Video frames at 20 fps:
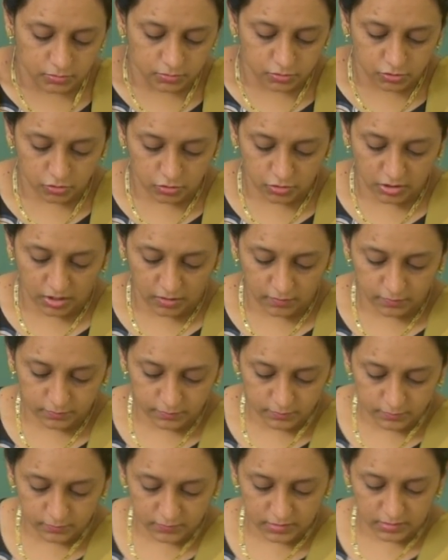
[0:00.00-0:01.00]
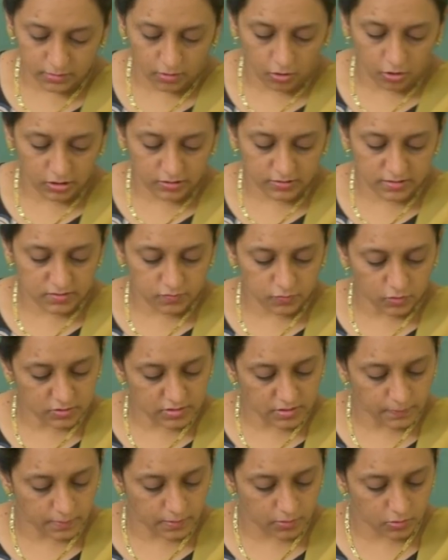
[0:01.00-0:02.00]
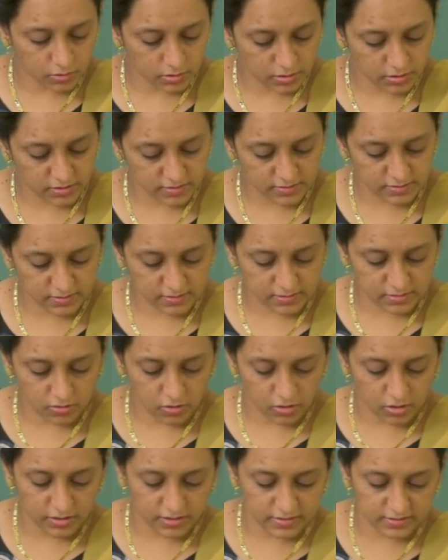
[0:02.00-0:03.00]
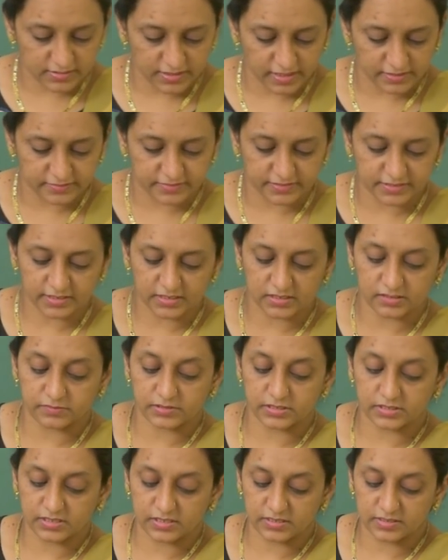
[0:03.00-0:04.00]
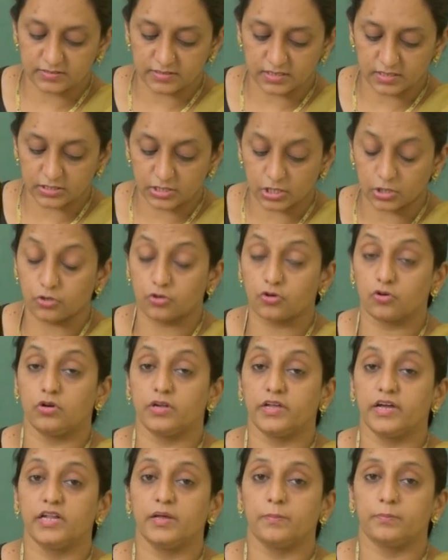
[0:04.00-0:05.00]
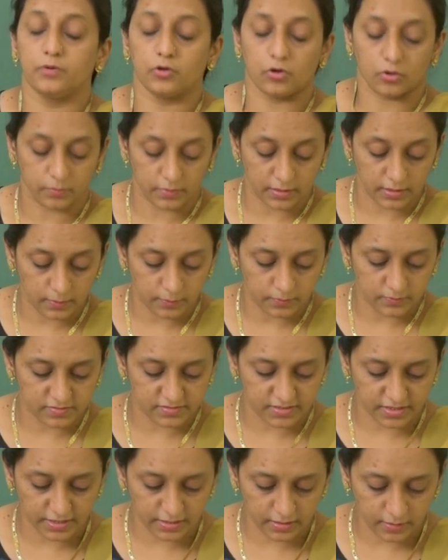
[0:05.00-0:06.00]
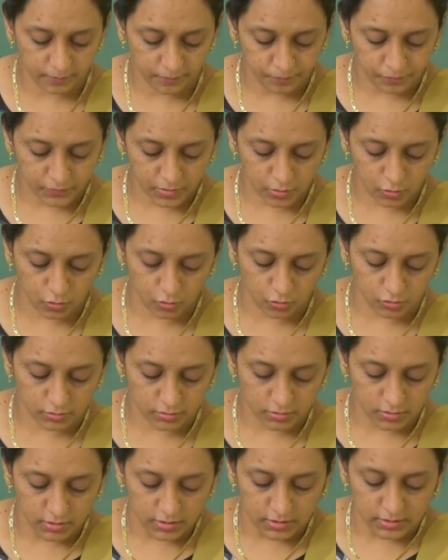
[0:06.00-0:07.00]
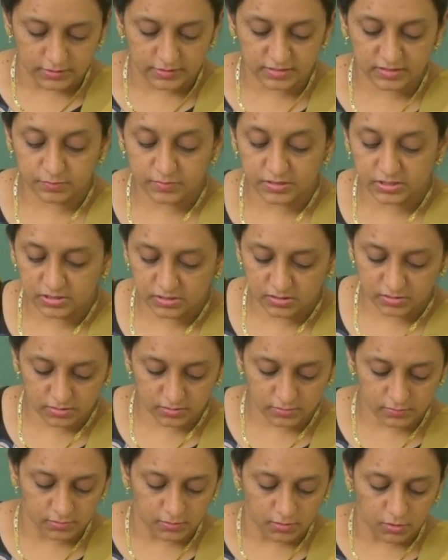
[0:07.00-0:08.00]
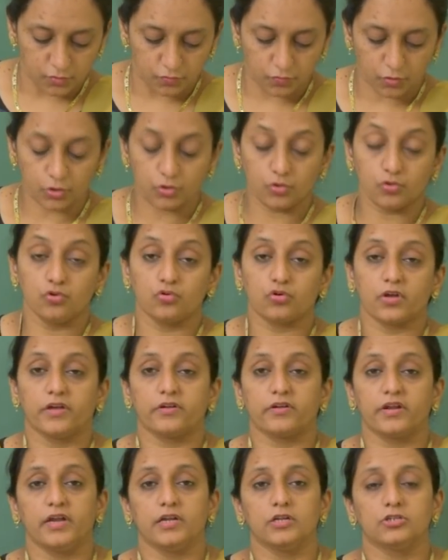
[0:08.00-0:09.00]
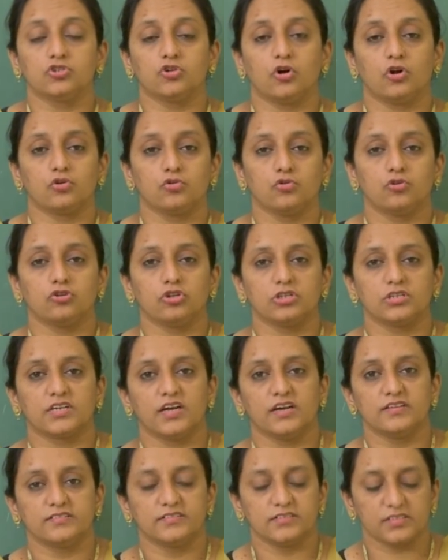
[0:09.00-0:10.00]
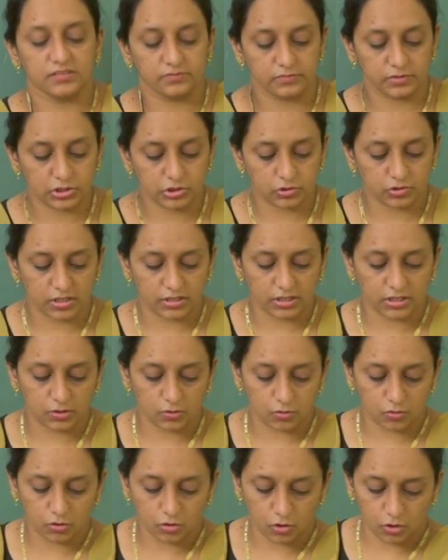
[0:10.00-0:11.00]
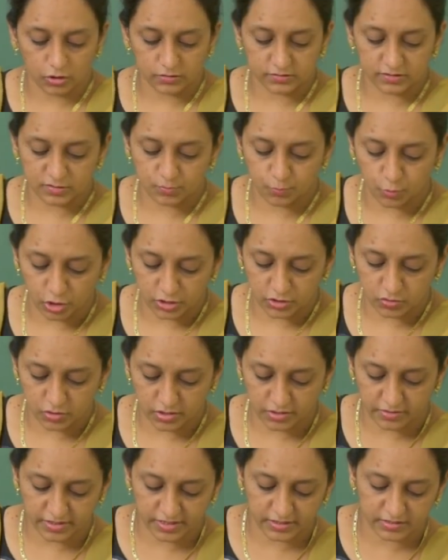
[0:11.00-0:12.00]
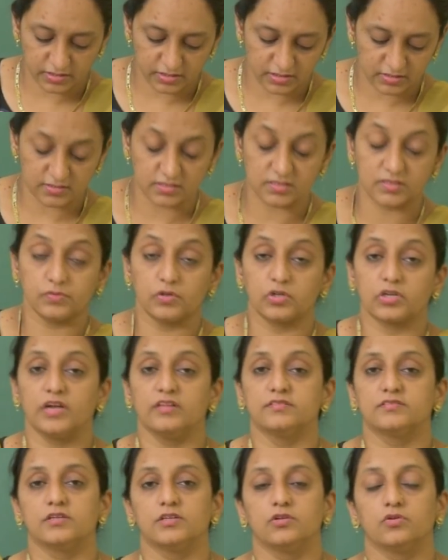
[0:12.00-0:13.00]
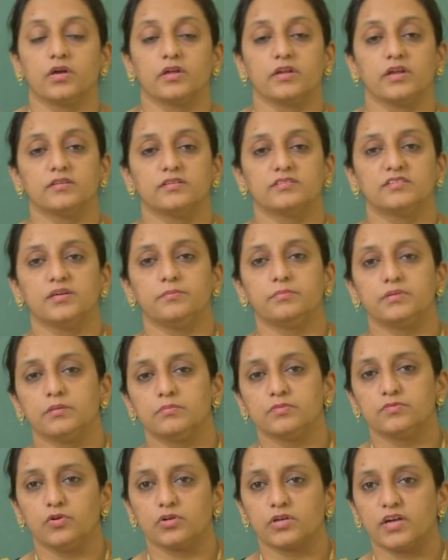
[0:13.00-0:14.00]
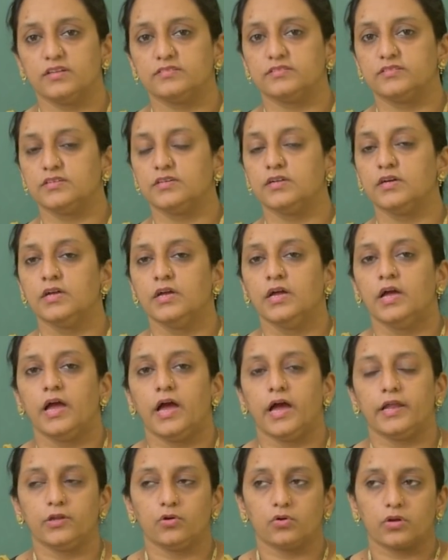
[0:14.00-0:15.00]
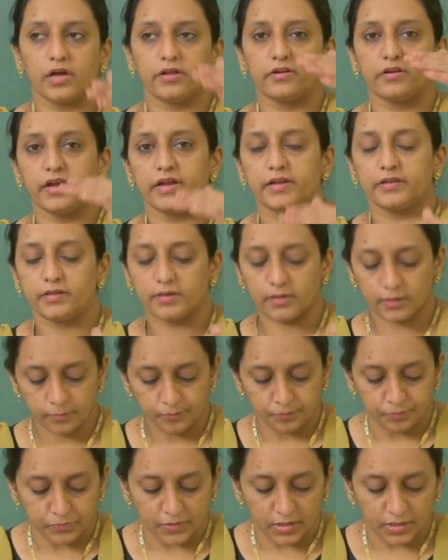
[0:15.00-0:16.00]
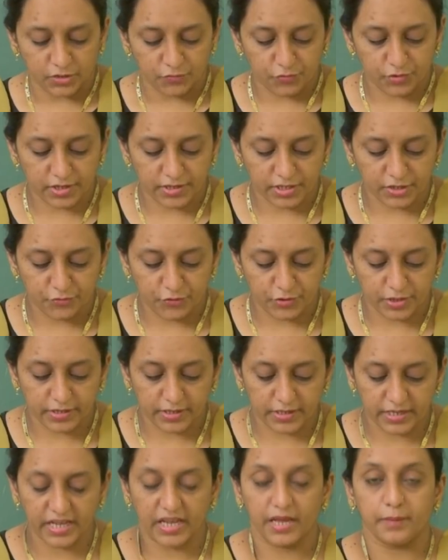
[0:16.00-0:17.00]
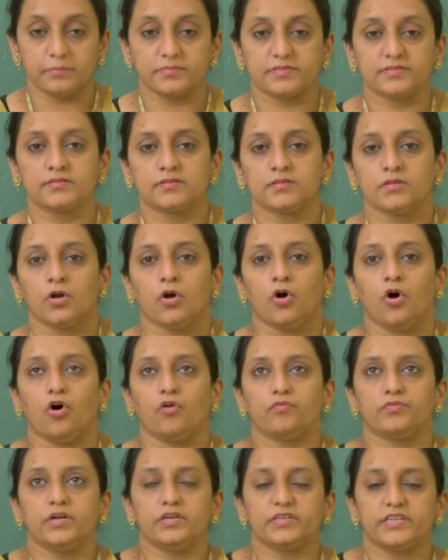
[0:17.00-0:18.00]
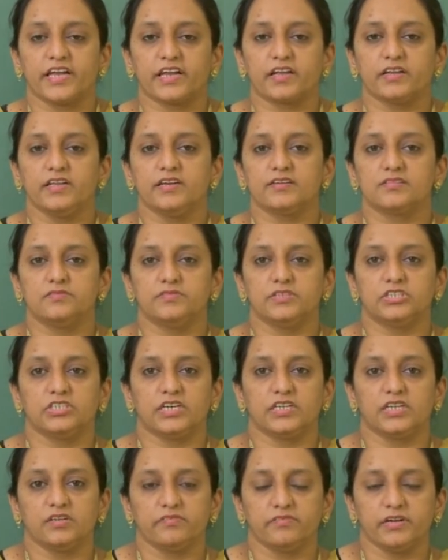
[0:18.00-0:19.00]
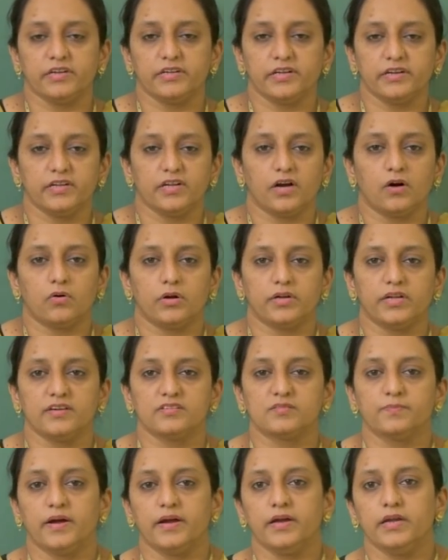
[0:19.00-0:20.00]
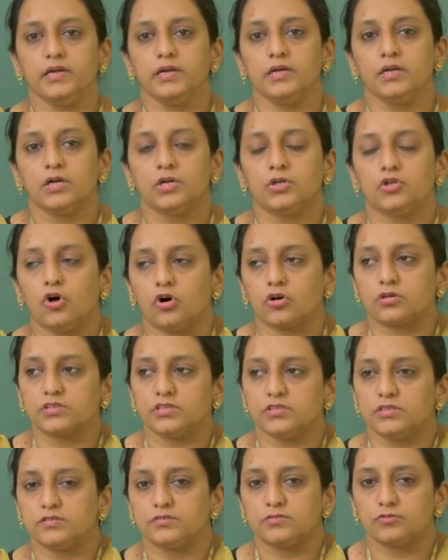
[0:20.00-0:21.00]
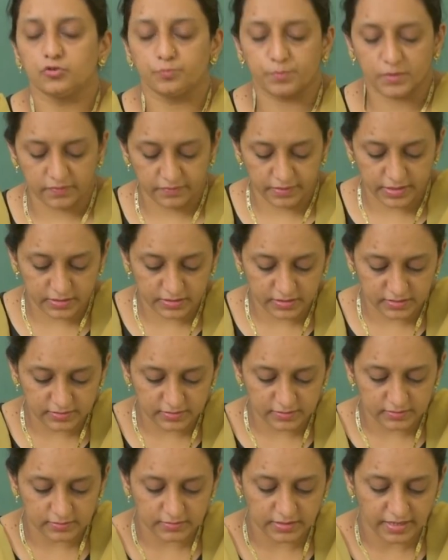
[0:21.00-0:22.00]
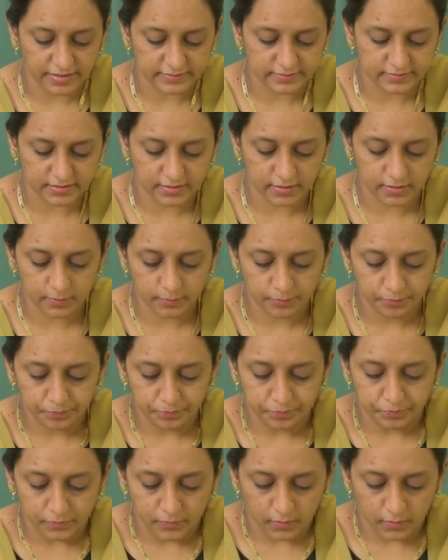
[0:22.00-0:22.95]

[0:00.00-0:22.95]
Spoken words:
So now all this was about a disease called as cancer in which there is uncontrolled and abnormal cell growth. This much is for you. You can write a short note of cancer in which you can include all these points. You can write the reasons for cancer, you can write the symptoms for cancer, and you can write the different names of the techniques which are invented nowadays by doctors to prevent this cancer.